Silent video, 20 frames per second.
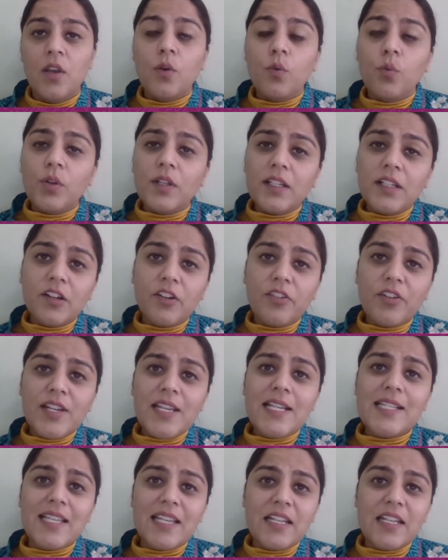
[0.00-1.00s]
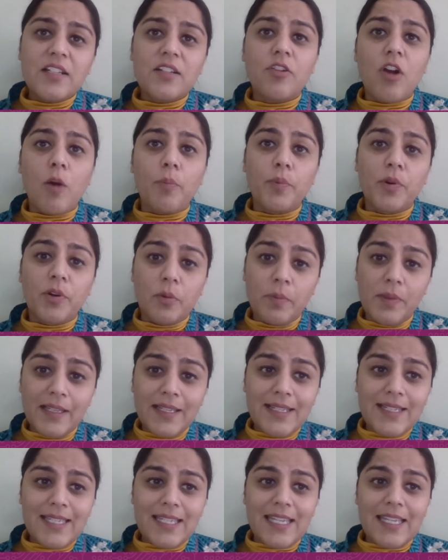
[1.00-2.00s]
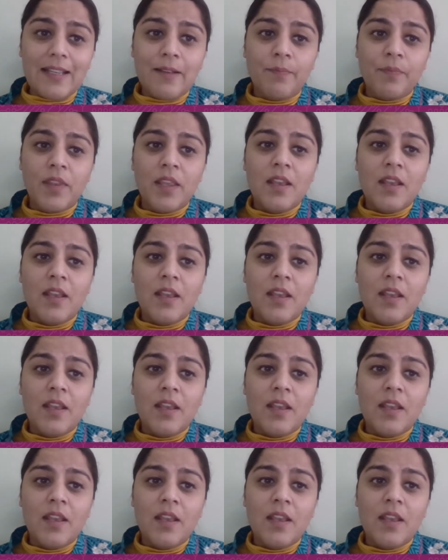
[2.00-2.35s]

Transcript: will increase interoperability